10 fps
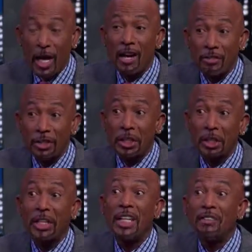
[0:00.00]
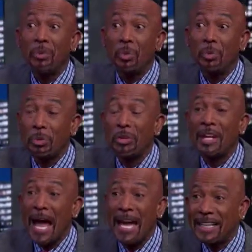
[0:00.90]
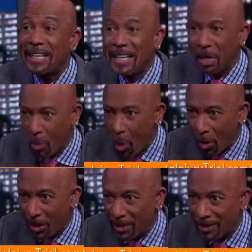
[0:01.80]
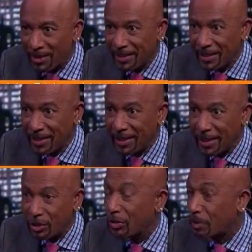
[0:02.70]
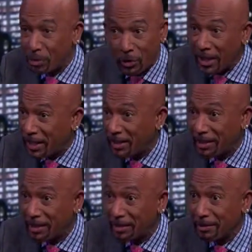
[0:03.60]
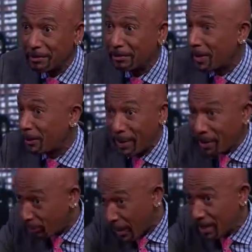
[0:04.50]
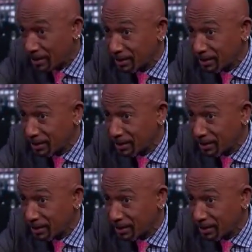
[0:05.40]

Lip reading: every year, even when we're not in a war. Just from training and base, right?